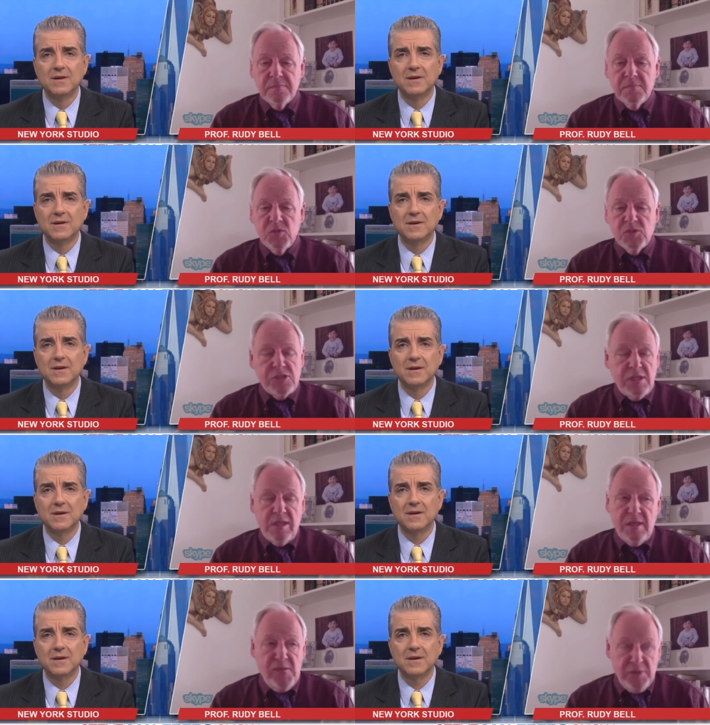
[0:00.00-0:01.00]

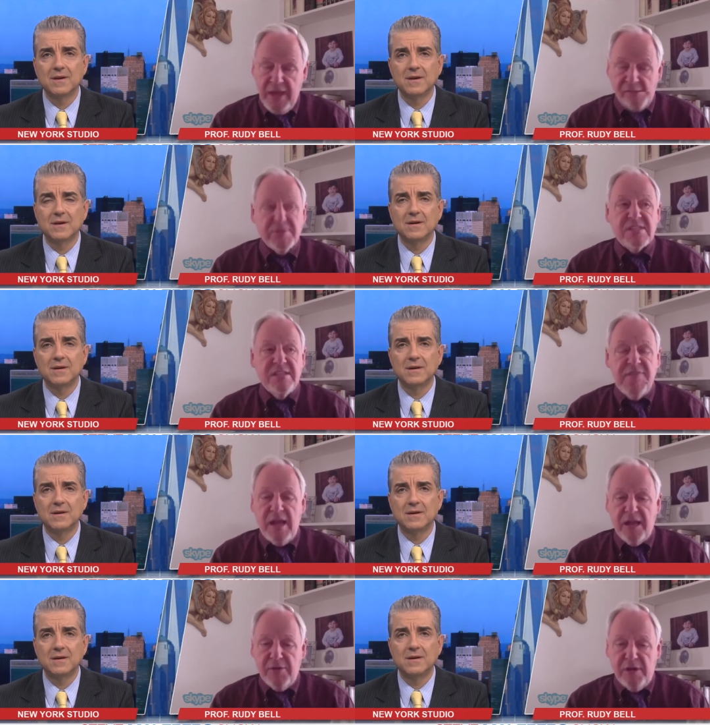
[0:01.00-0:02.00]
Speaker 1: She will not receive an
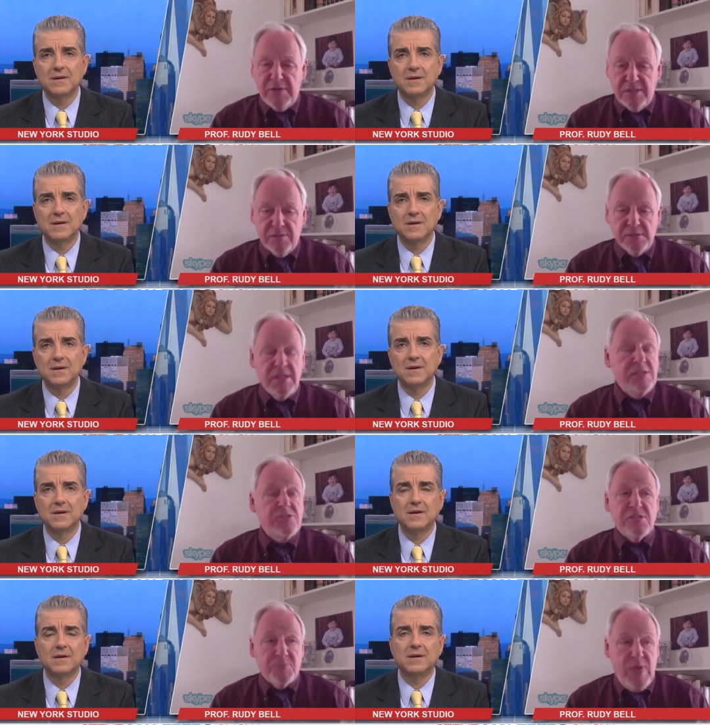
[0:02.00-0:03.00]
honorary degree.
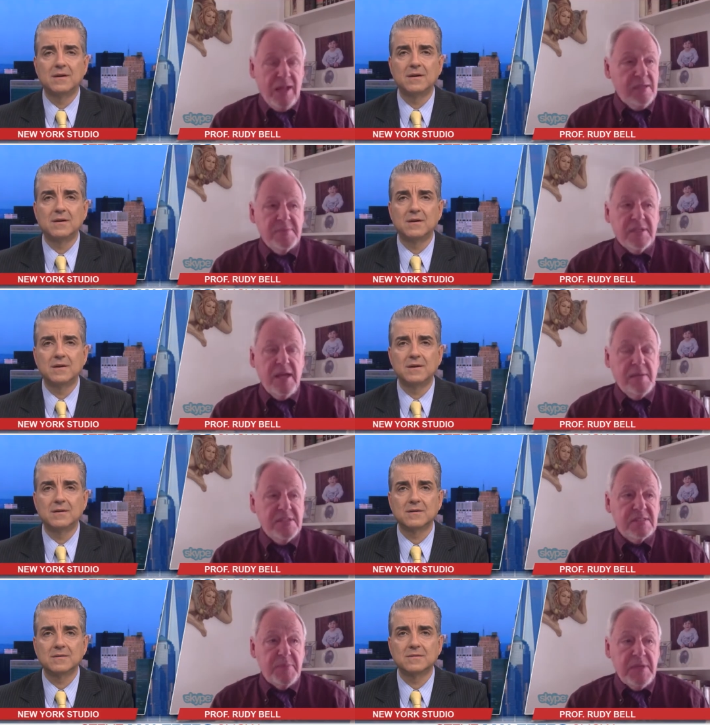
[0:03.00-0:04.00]
She's welcome to come and
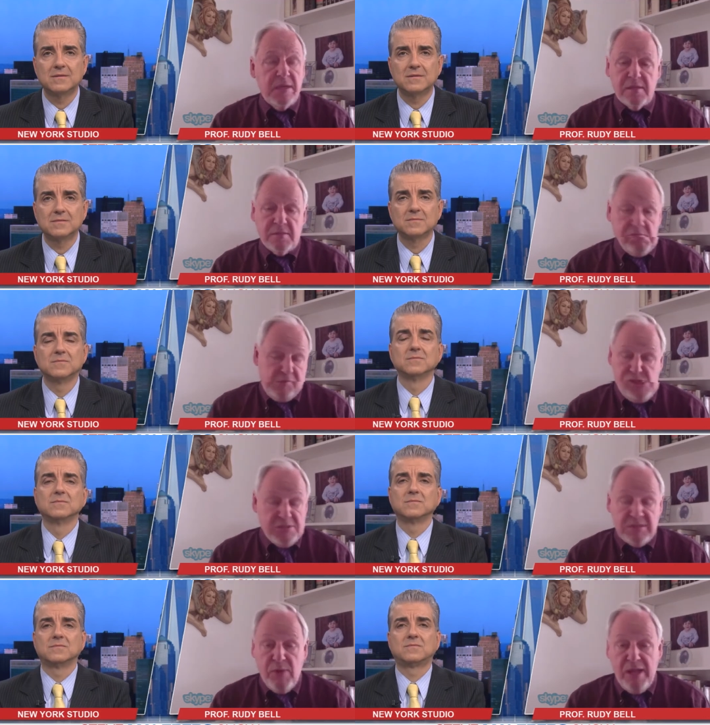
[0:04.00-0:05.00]
speak.
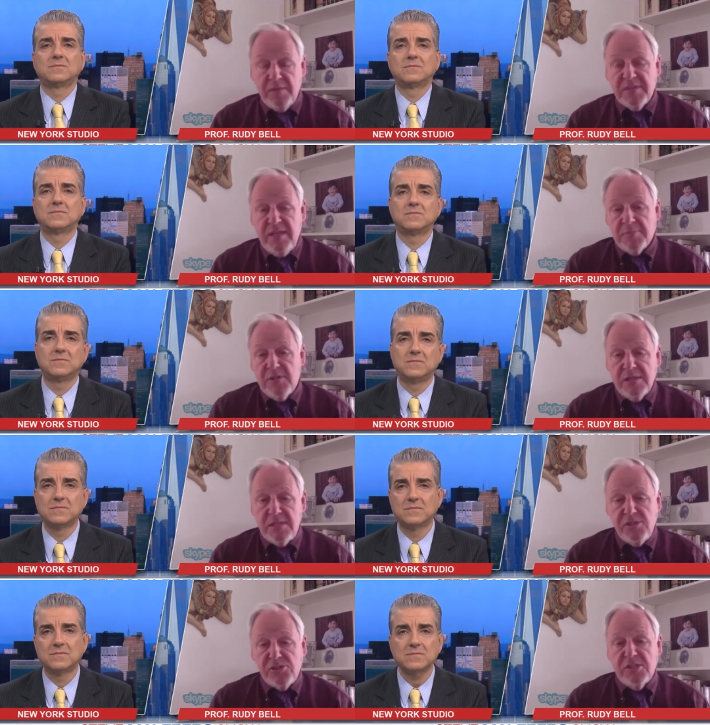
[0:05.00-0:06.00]
She's welcome to come to our
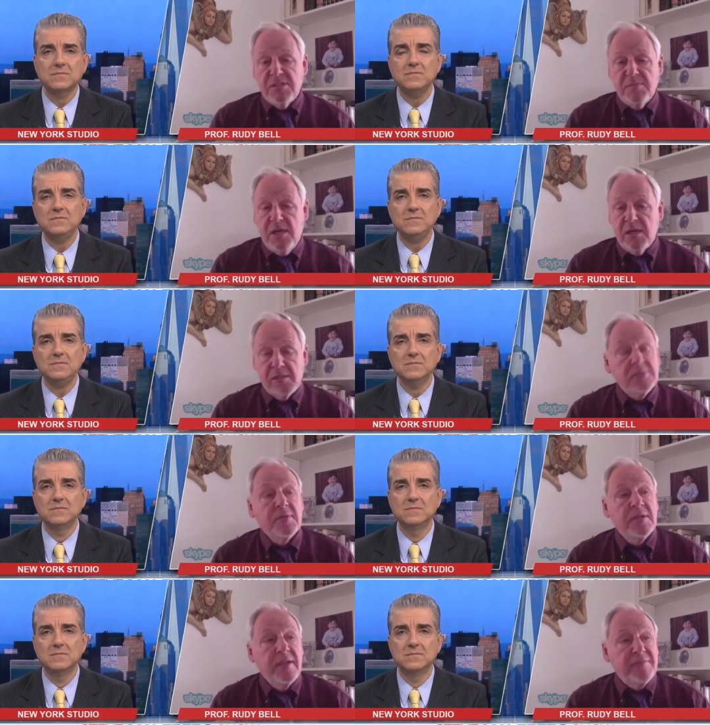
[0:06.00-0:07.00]
teaching tomorrow
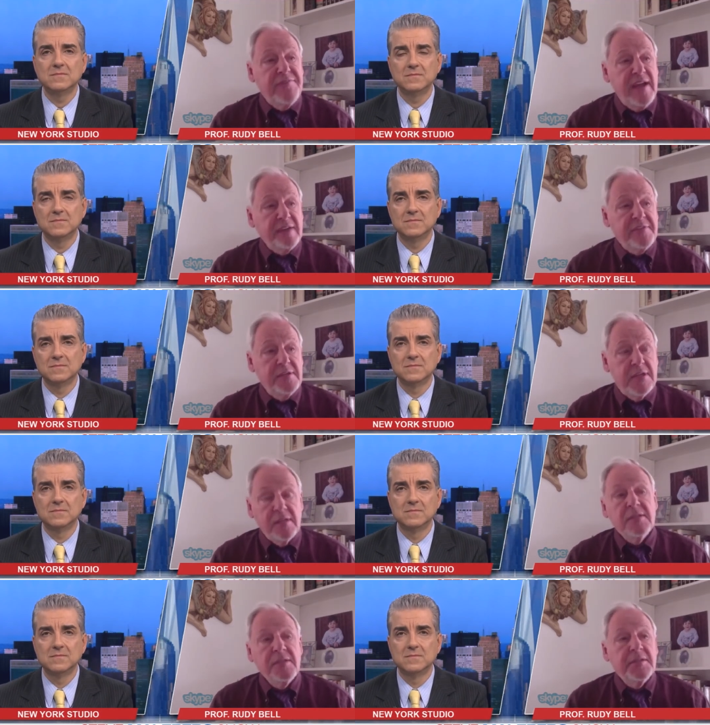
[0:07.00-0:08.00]
at 5:30.
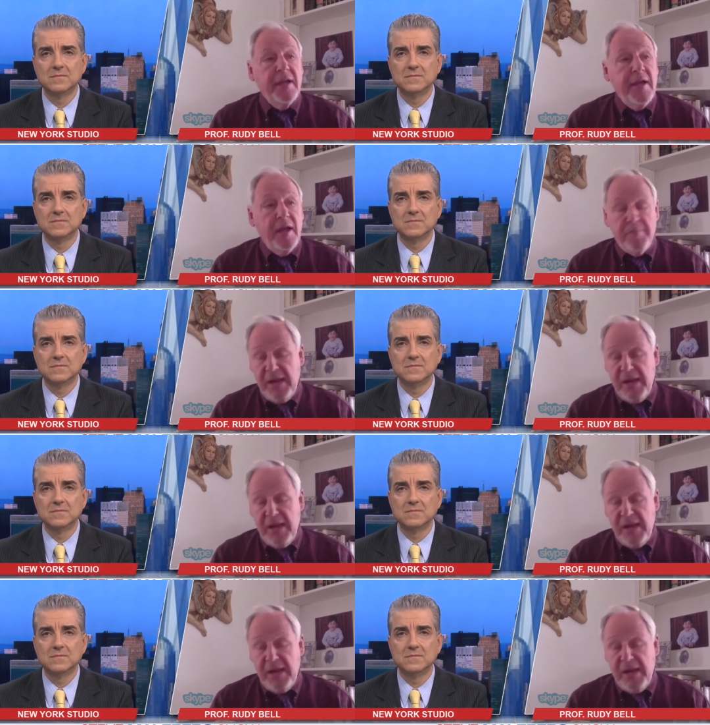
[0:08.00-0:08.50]
Uh, but